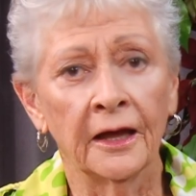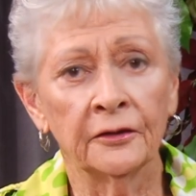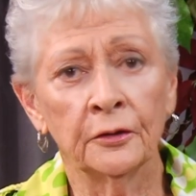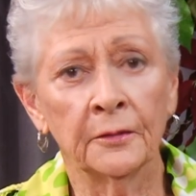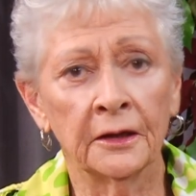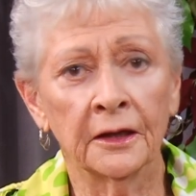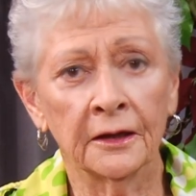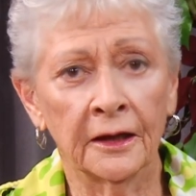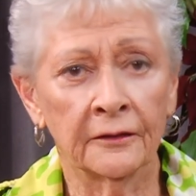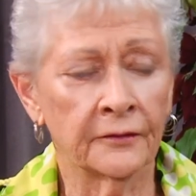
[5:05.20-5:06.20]
And you may not
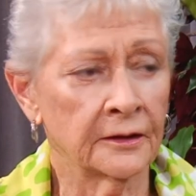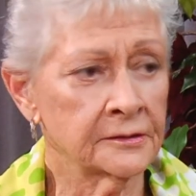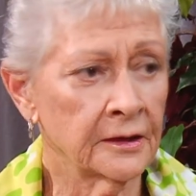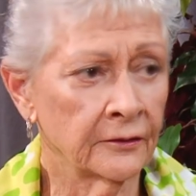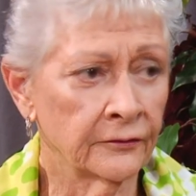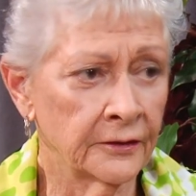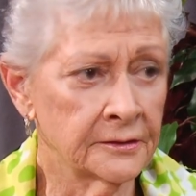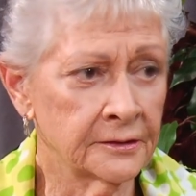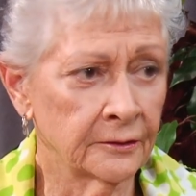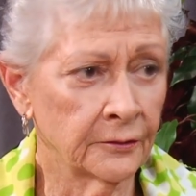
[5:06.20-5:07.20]
have that
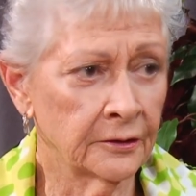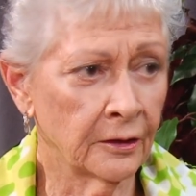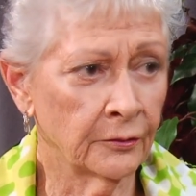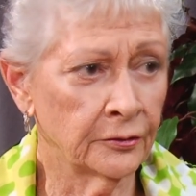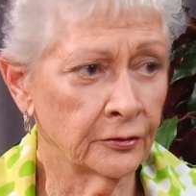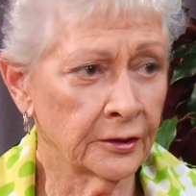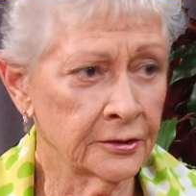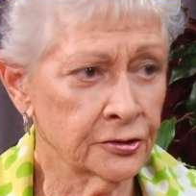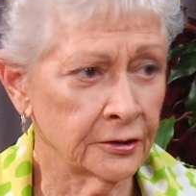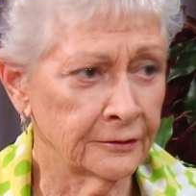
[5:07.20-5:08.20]
south-facing window in your kitchen.